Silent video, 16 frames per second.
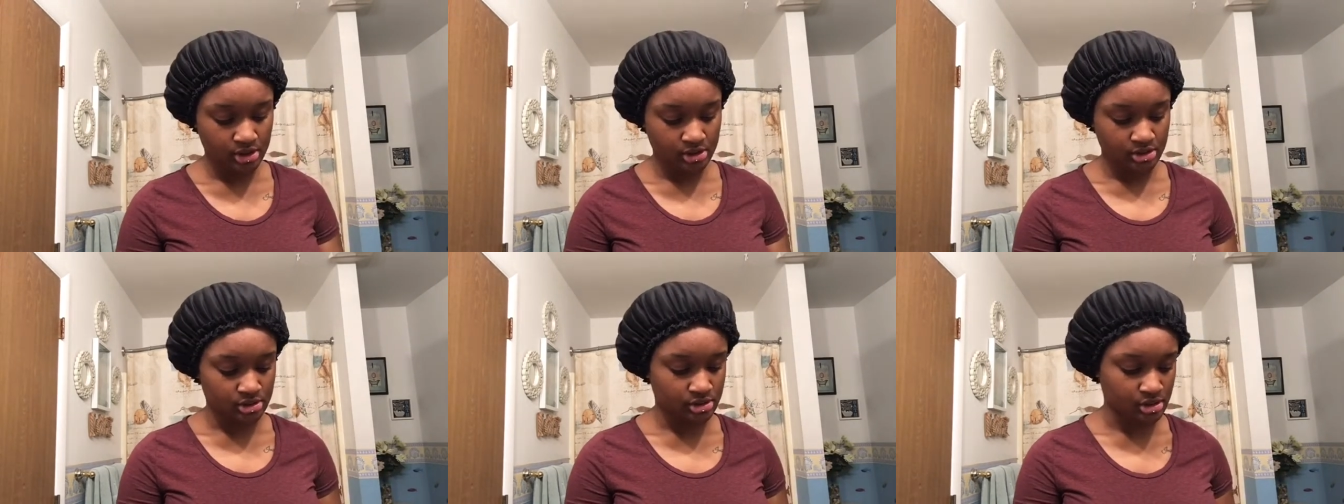
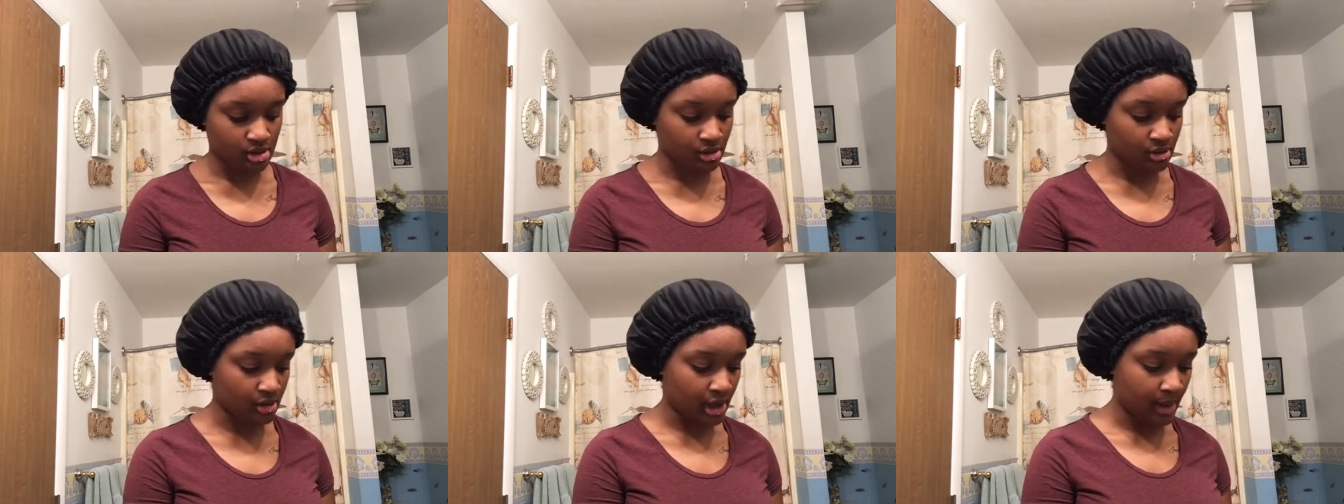
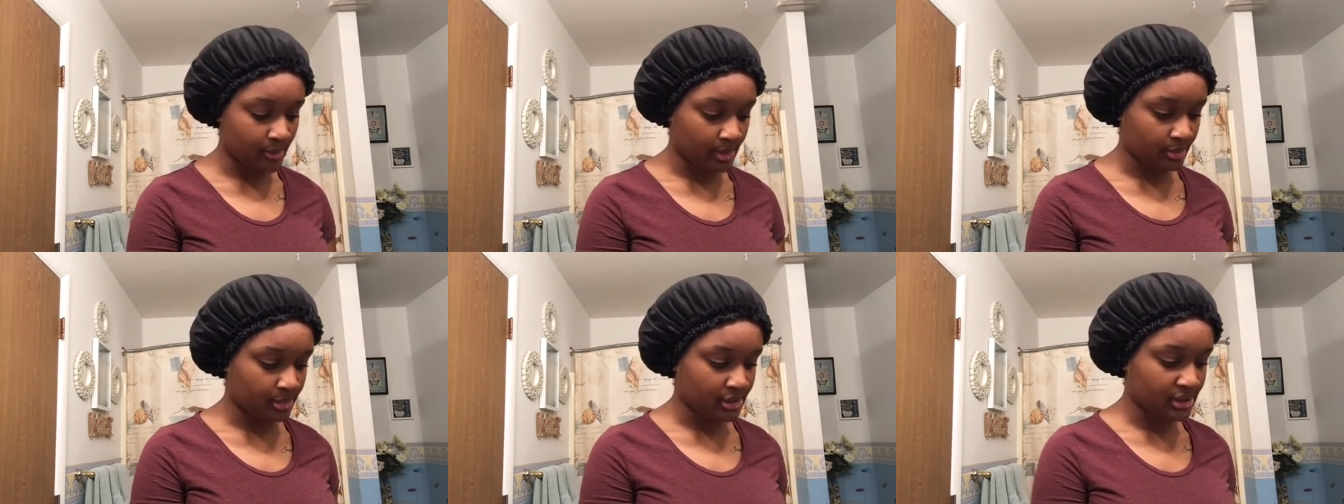So I'm
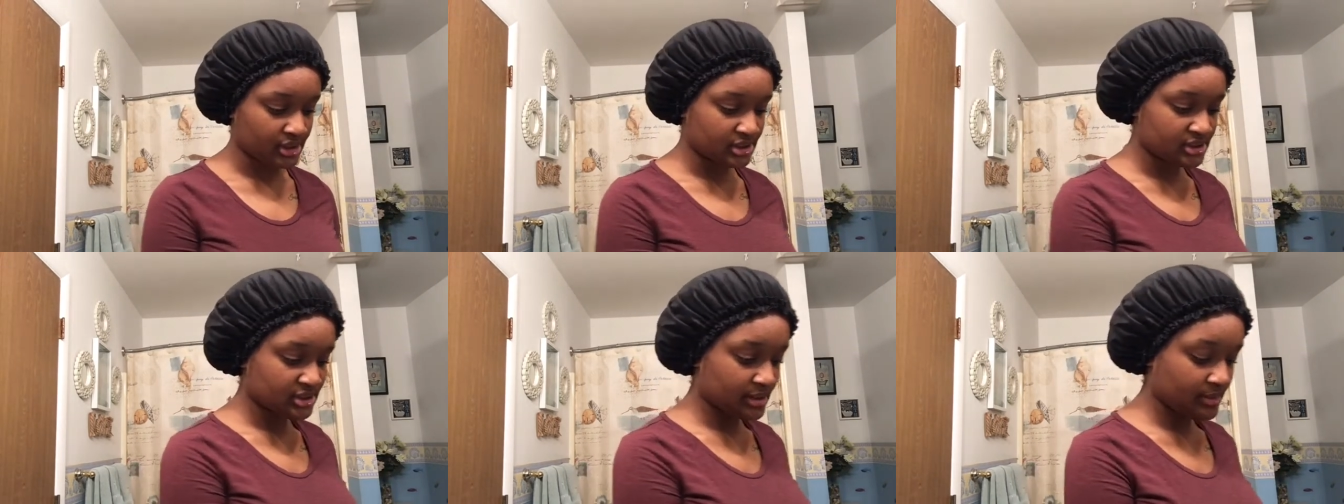gonna
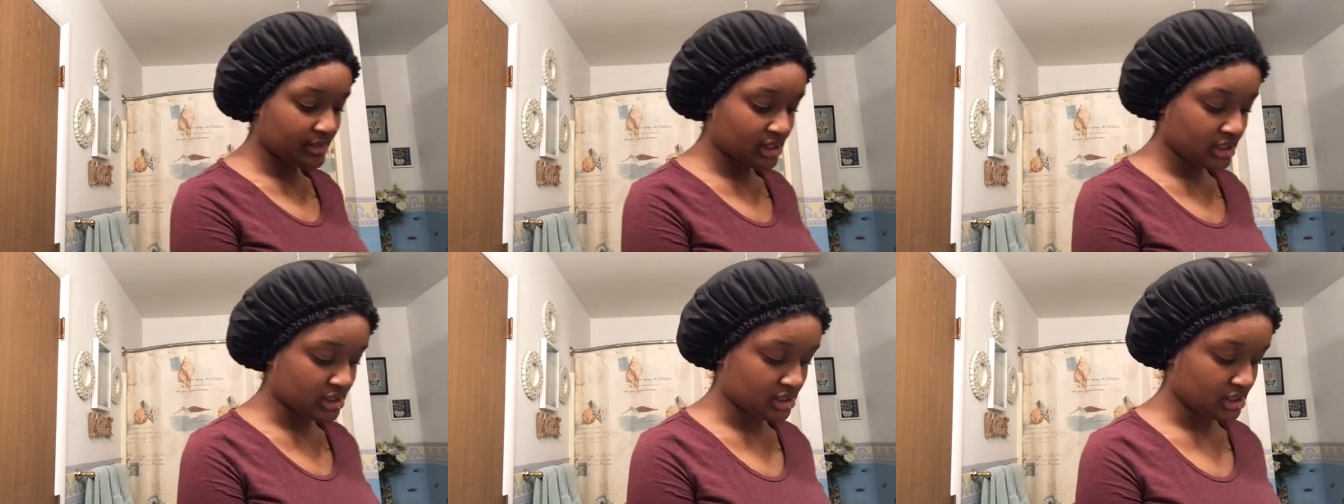put some
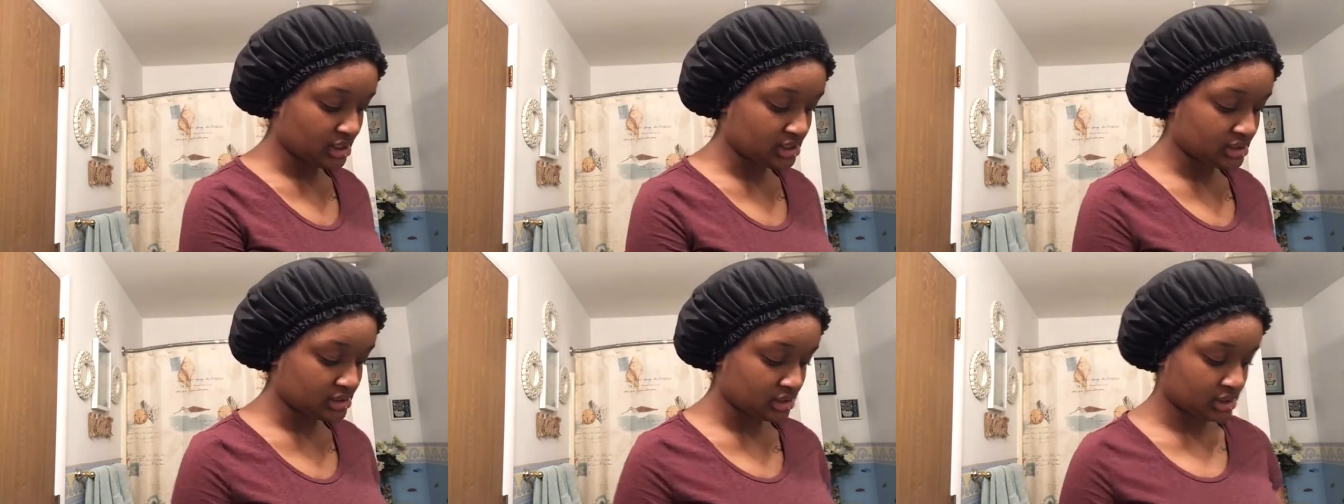of
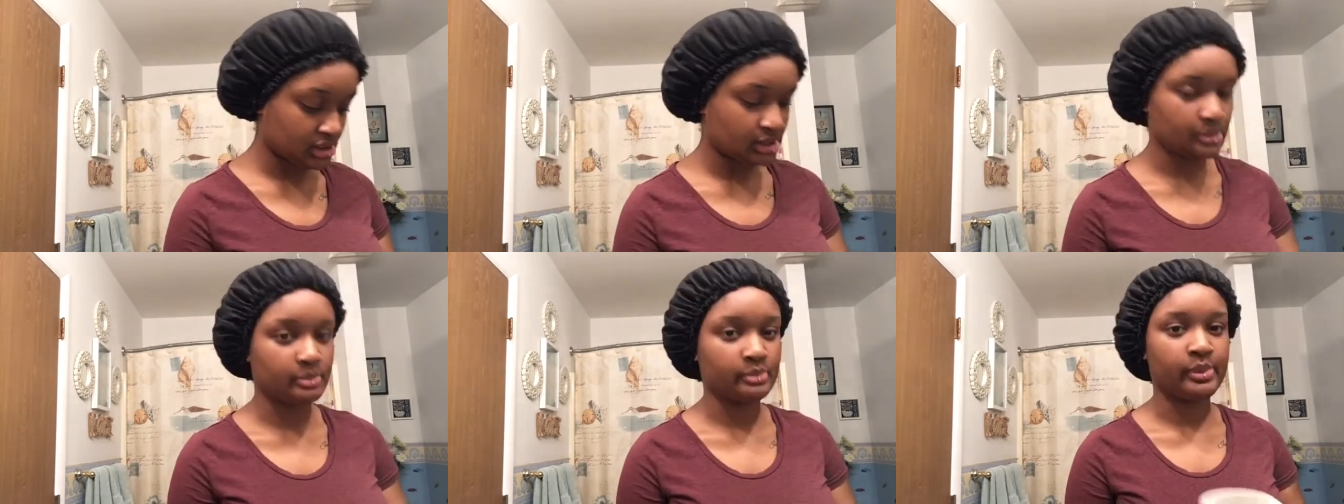this
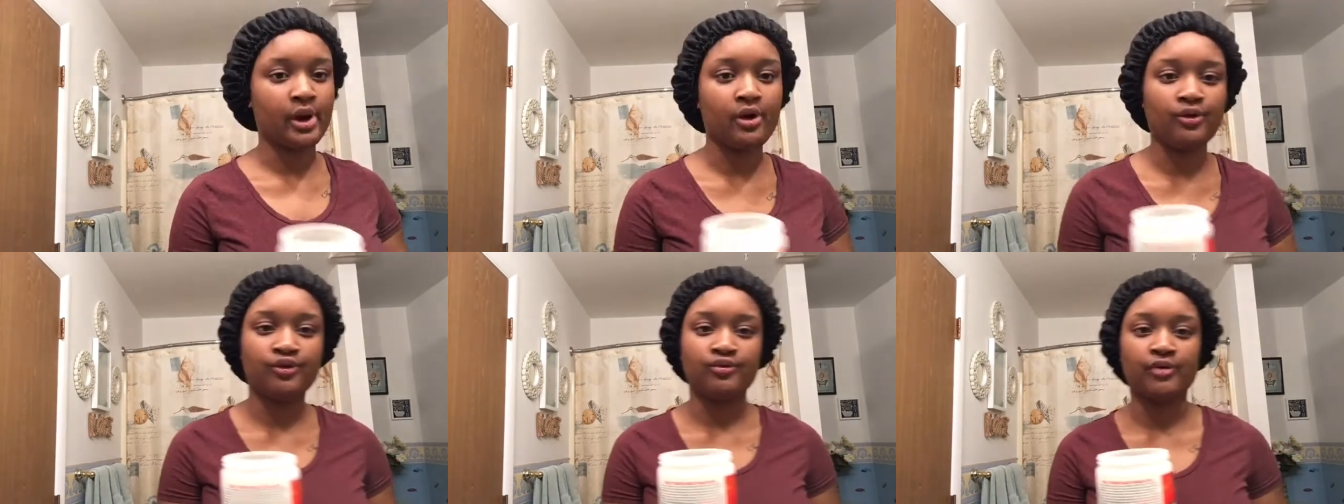in the
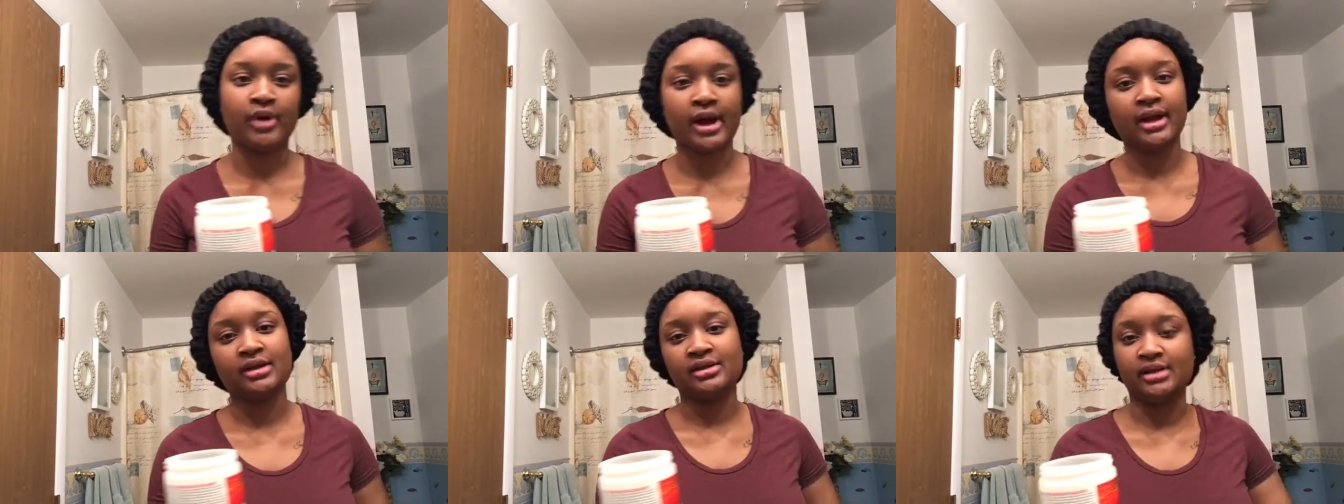bowl
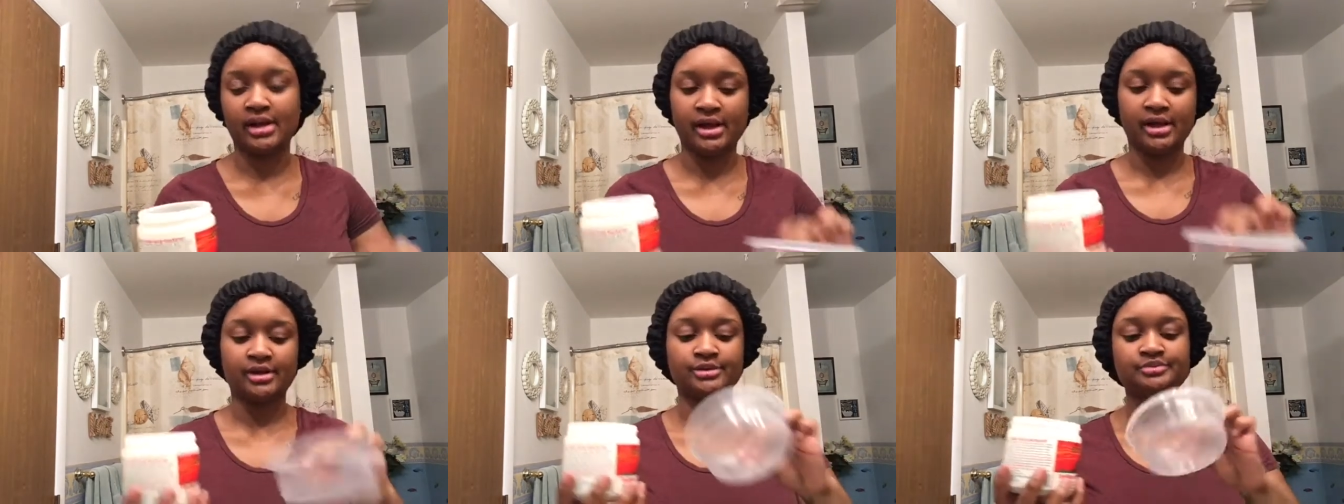right
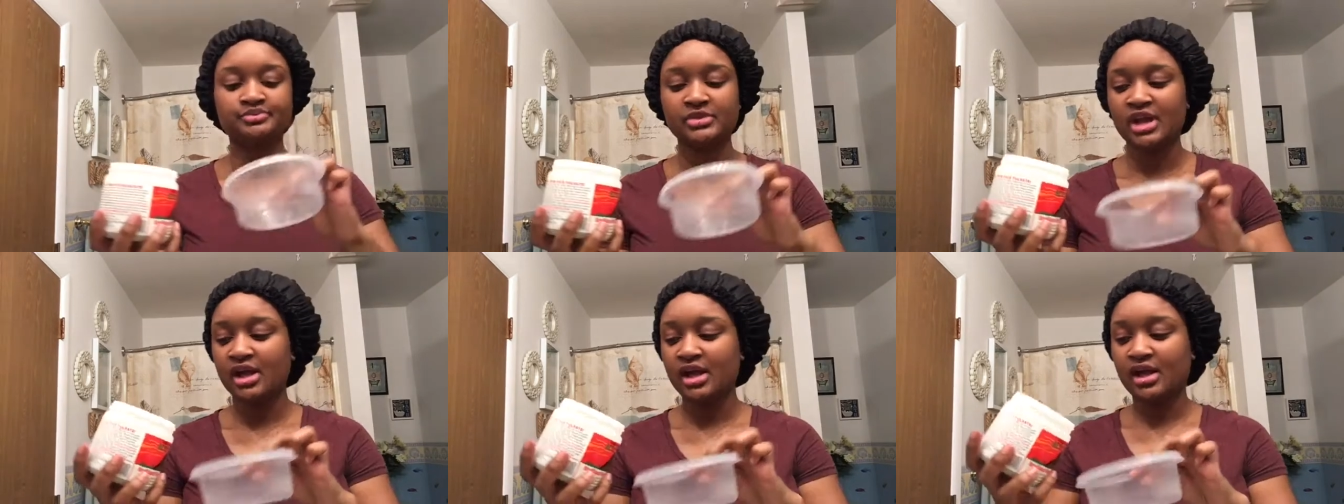now,
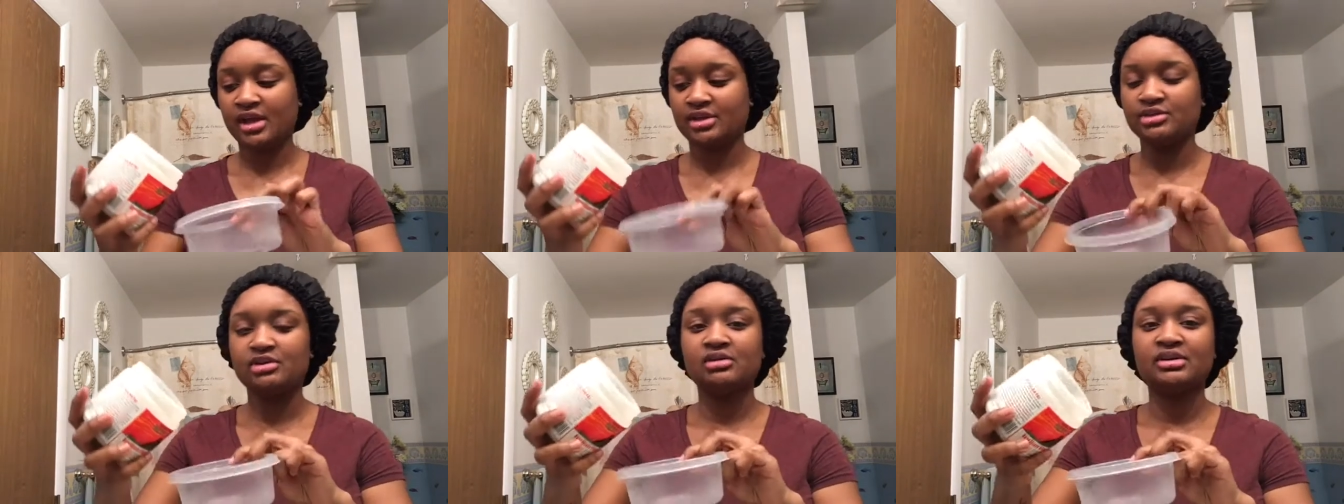
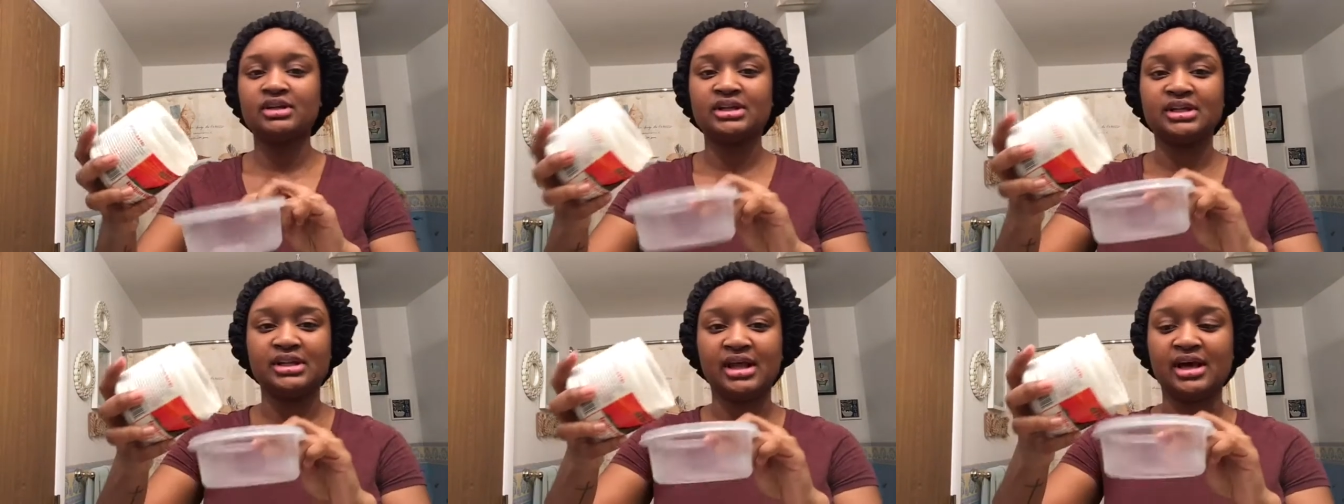and you don't
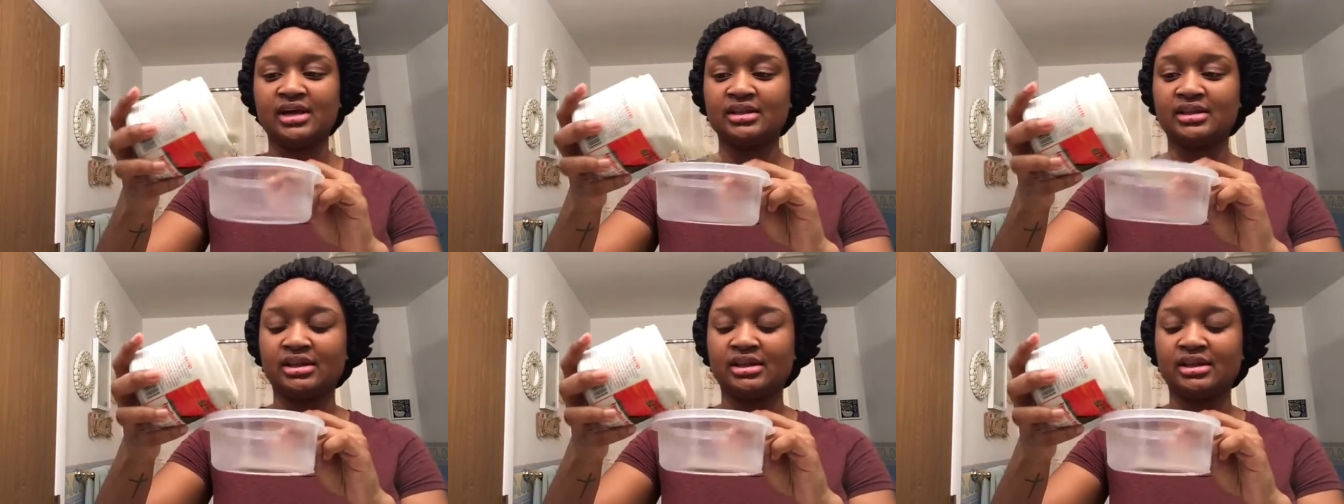need a lot.